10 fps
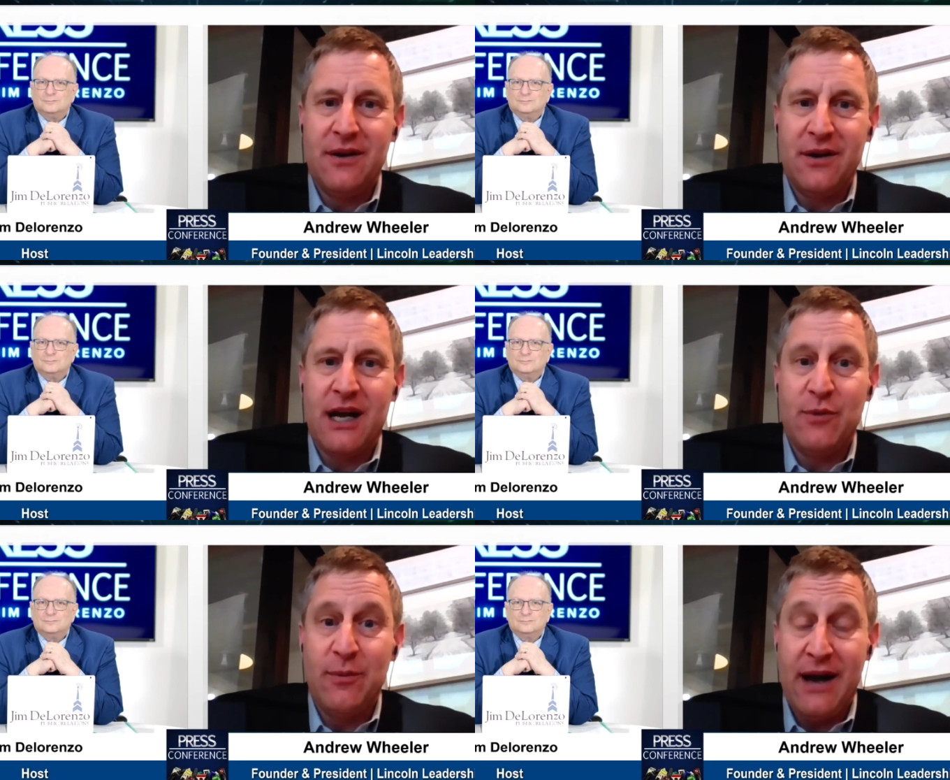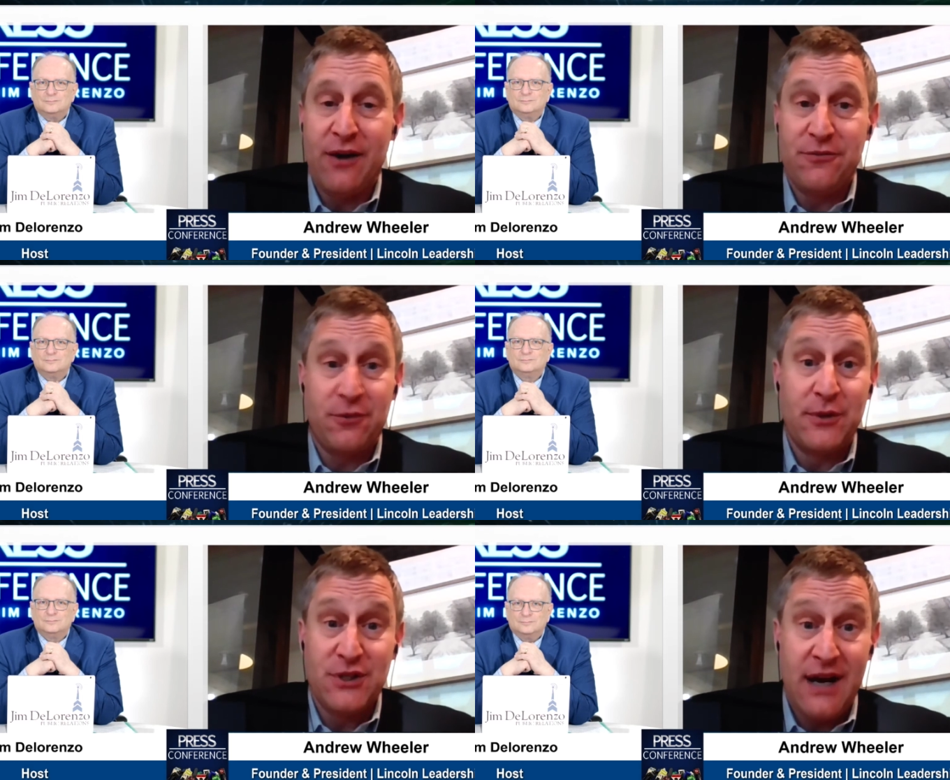Speaker 1: come
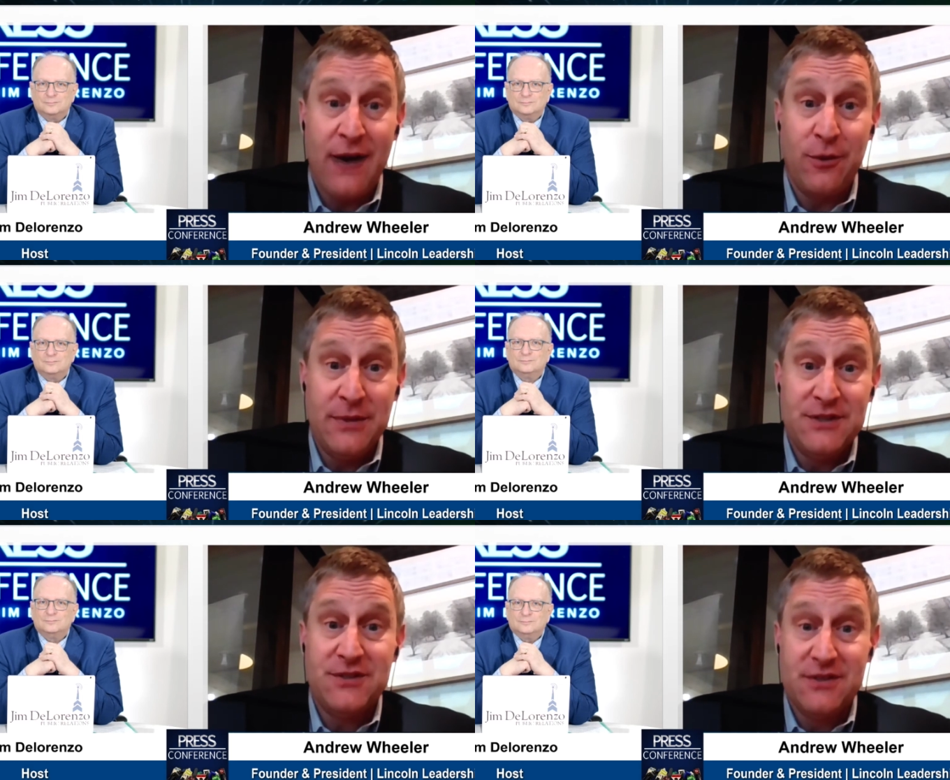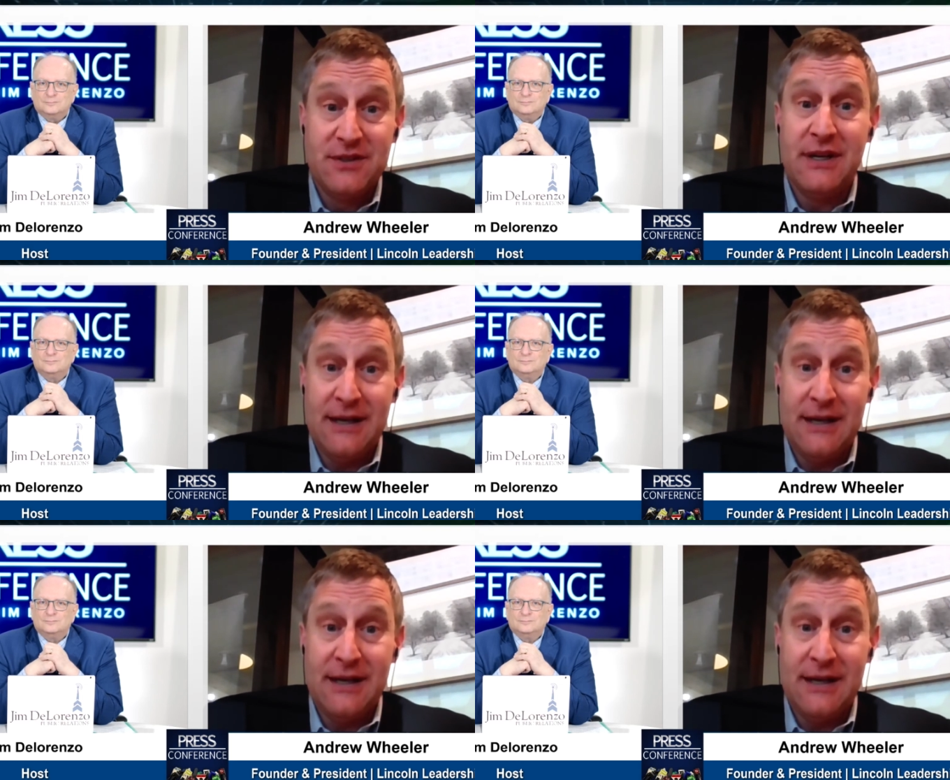about from retirements.